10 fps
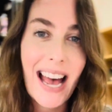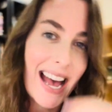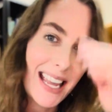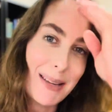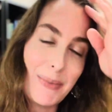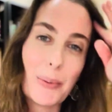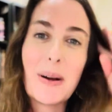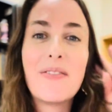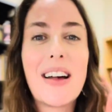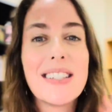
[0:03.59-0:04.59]
I am your
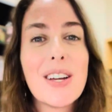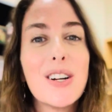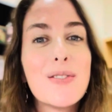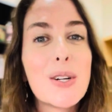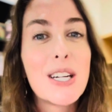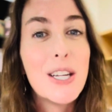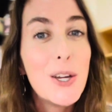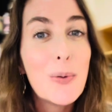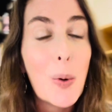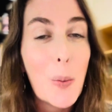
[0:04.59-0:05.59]
professor for
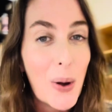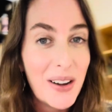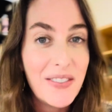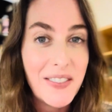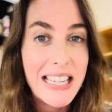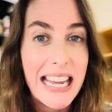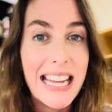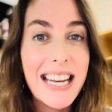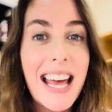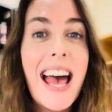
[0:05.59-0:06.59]
Hume
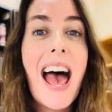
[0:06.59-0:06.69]
115